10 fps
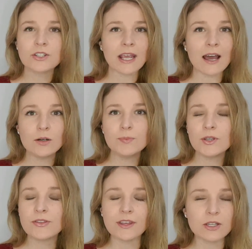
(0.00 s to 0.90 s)
To help
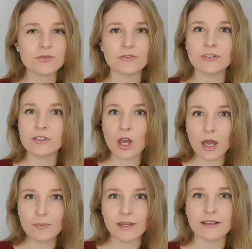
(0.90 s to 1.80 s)
you think of different
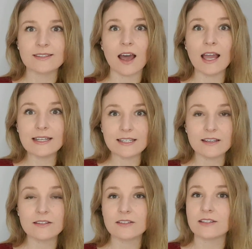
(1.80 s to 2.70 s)
topics,
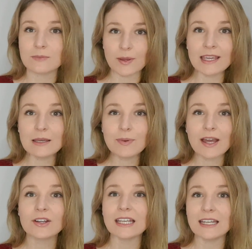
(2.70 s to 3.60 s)
ideas to speak
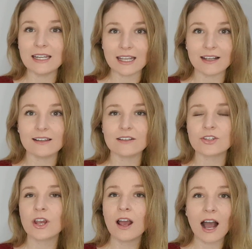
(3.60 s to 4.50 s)
about in English,